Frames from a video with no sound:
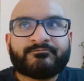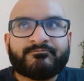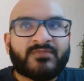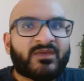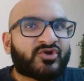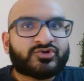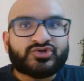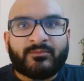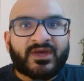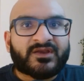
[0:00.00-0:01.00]
Maybe it'll
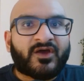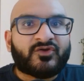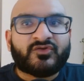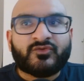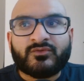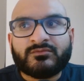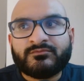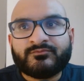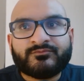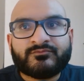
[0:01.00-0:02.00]
drop back down to
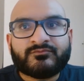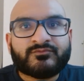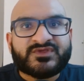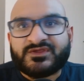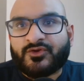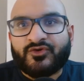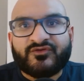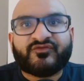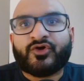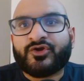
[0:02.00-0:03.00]
600,
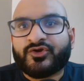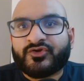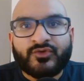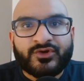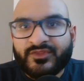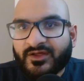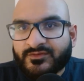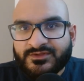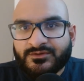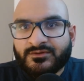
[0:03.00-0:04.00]
400,
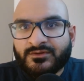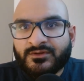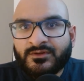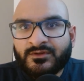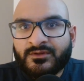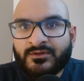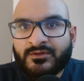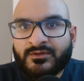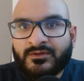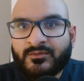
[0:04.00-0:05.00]
200,000.
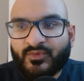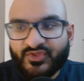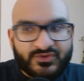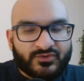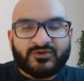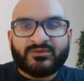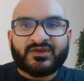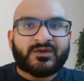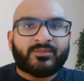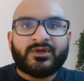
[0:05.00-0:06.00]
But there's going to be a
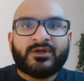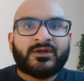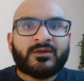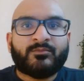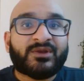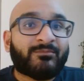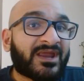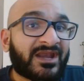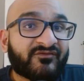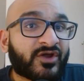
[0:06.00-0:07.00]
dip. But it may
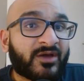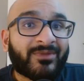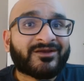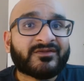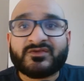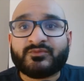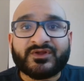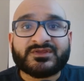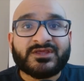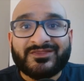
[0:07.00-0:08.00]
never come back to these
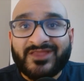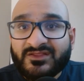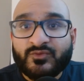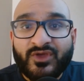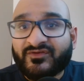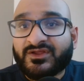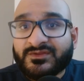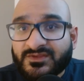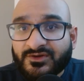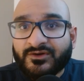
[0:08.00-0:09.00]
prices again. That's what you have to
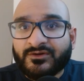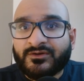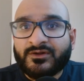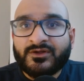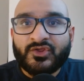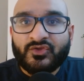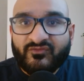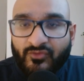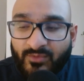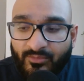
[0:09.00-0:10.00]
consider. You have
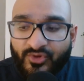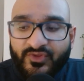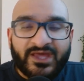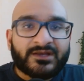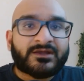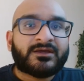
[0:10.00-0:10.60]
to remember that